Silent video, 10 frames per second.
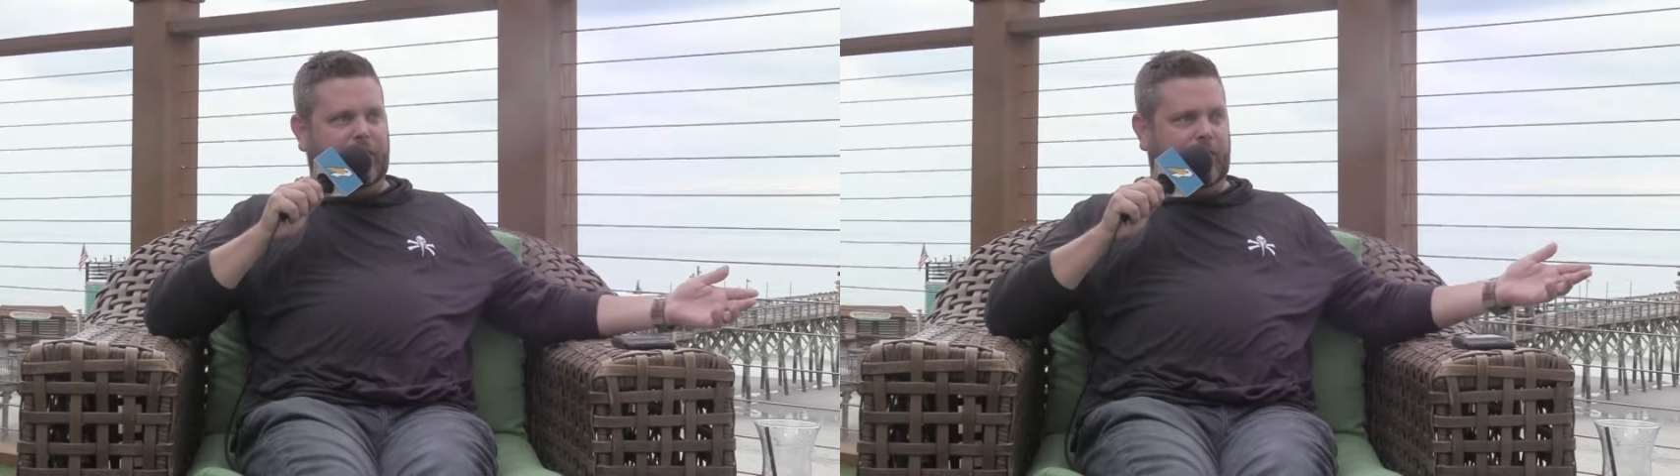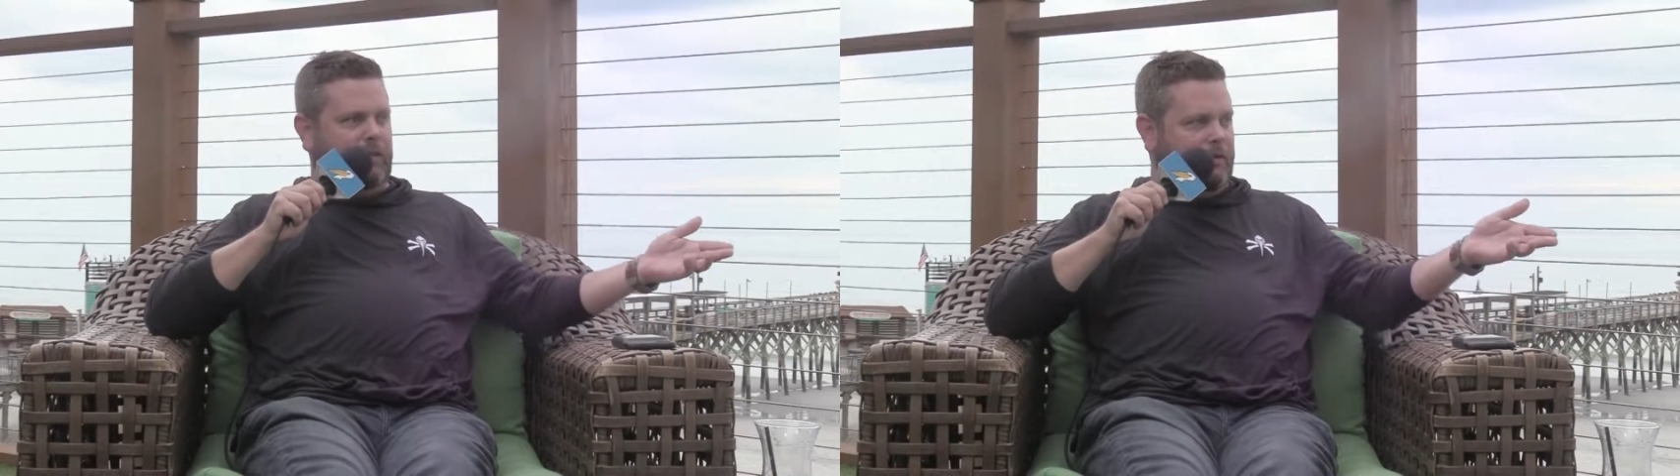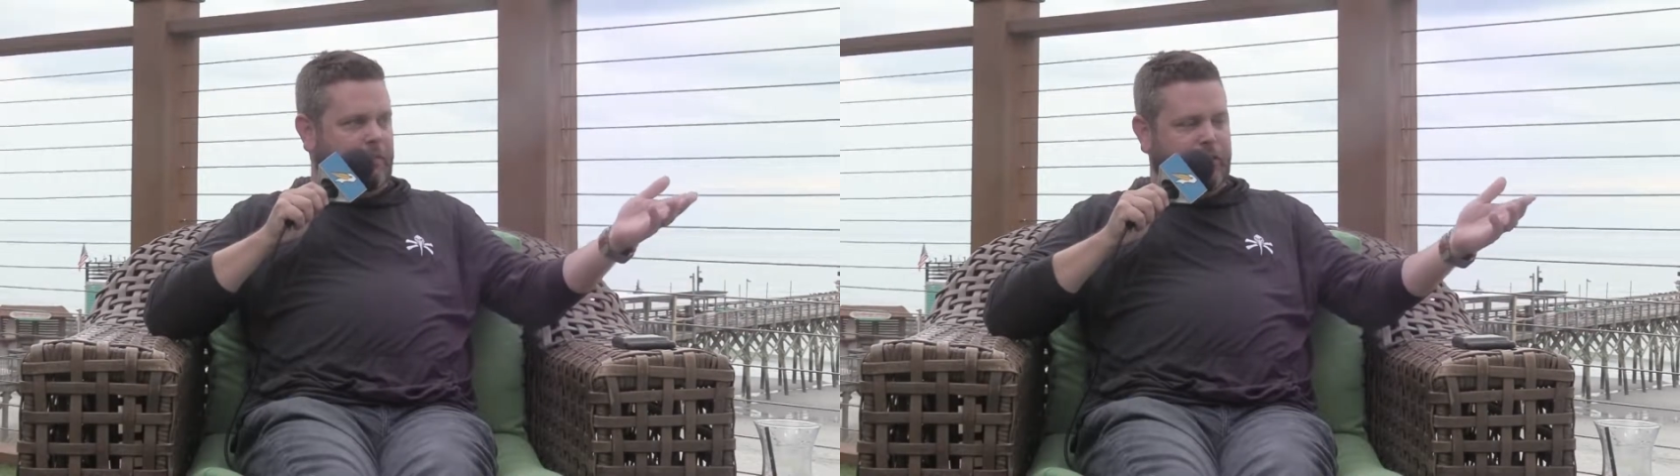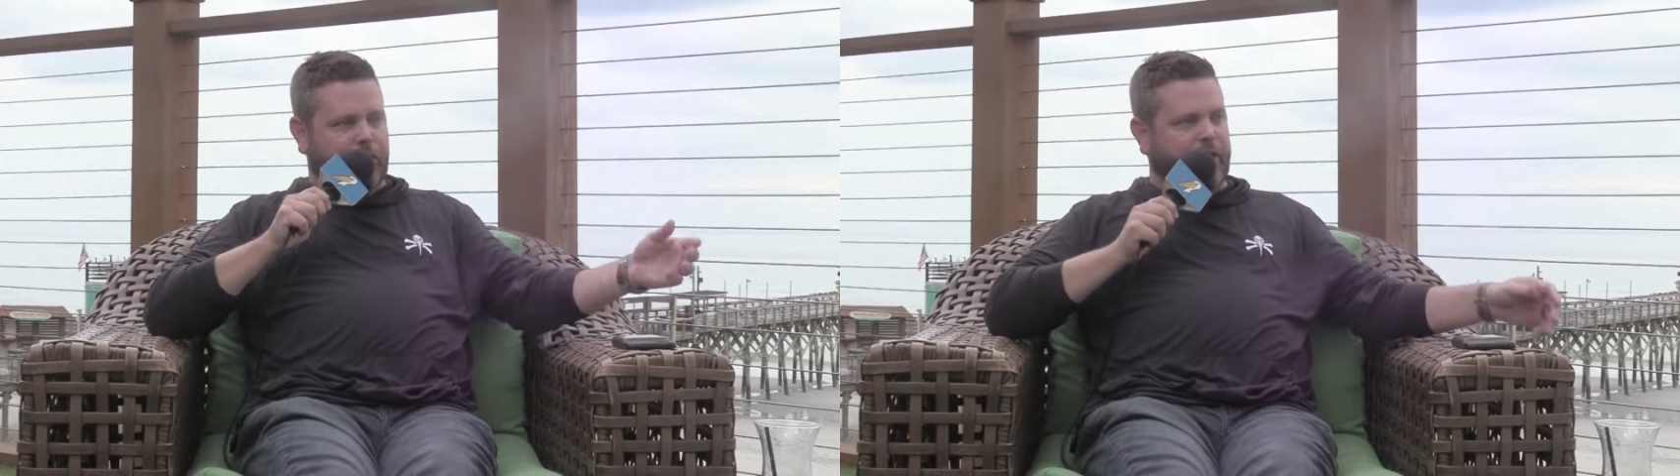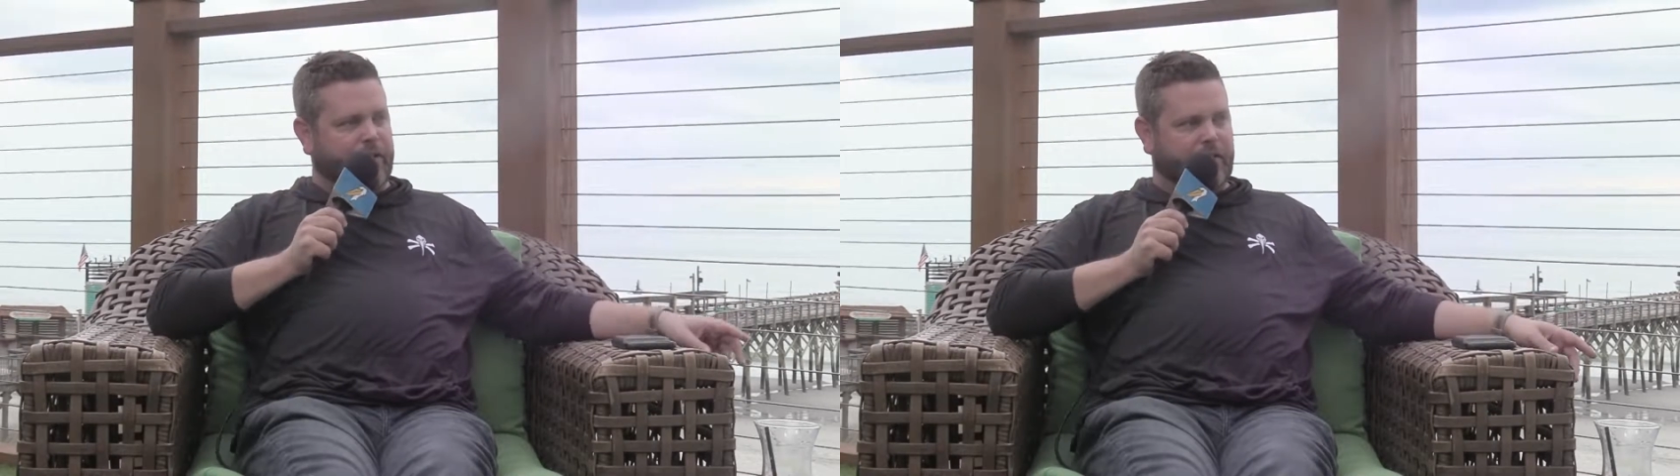the
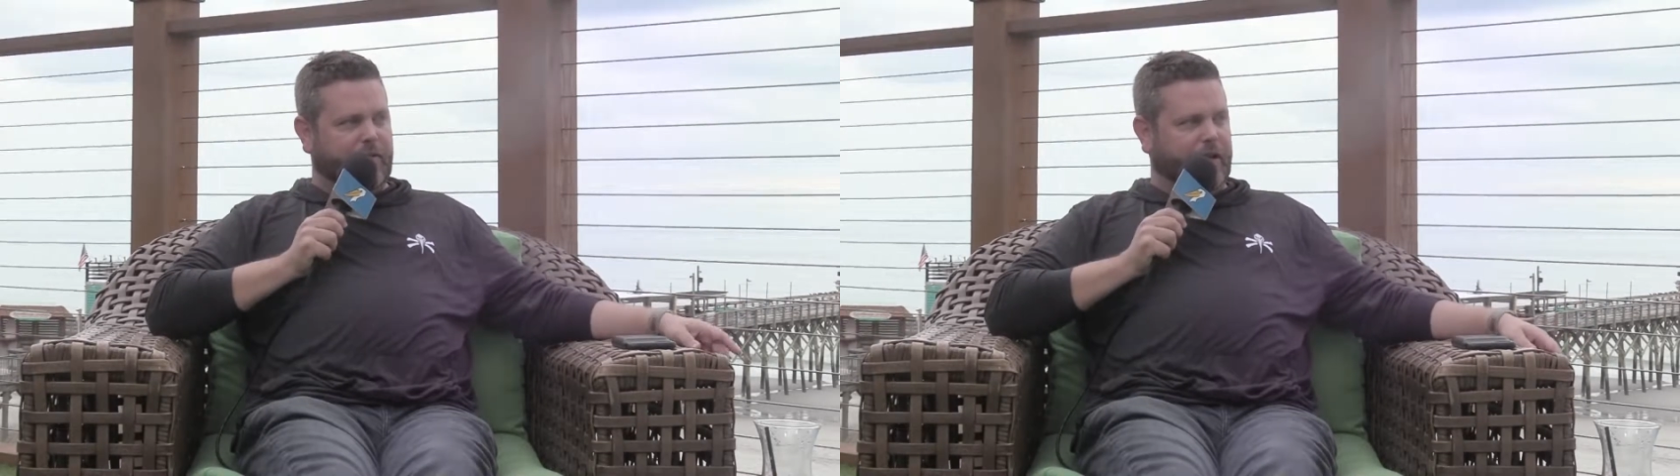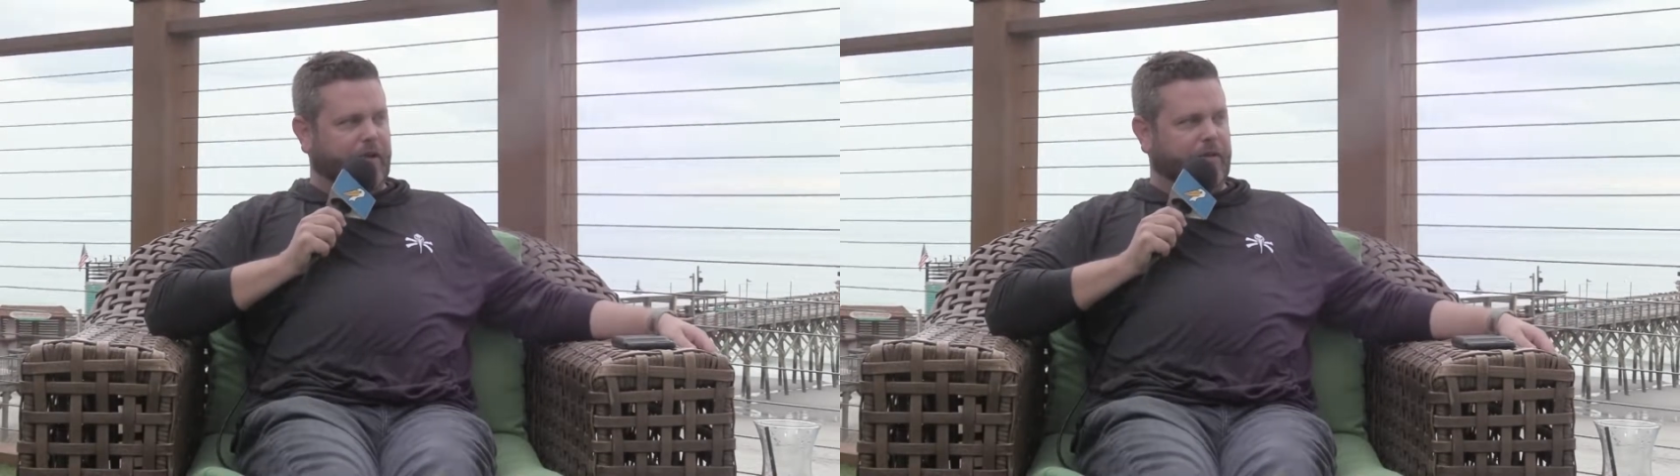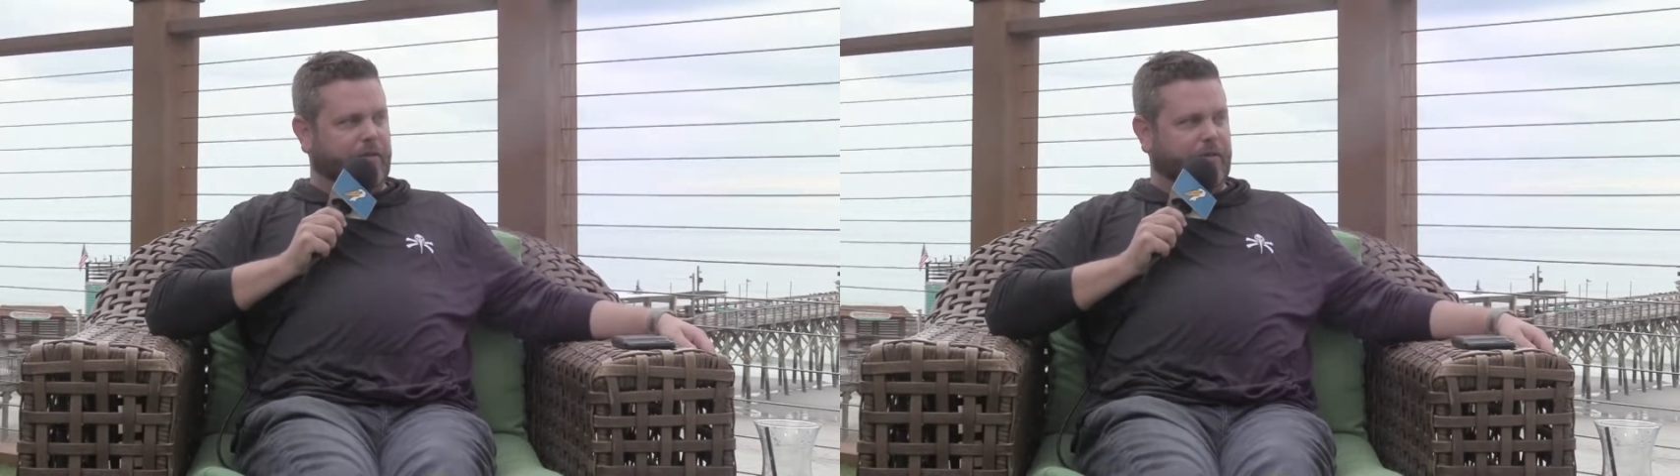majority of the stuff that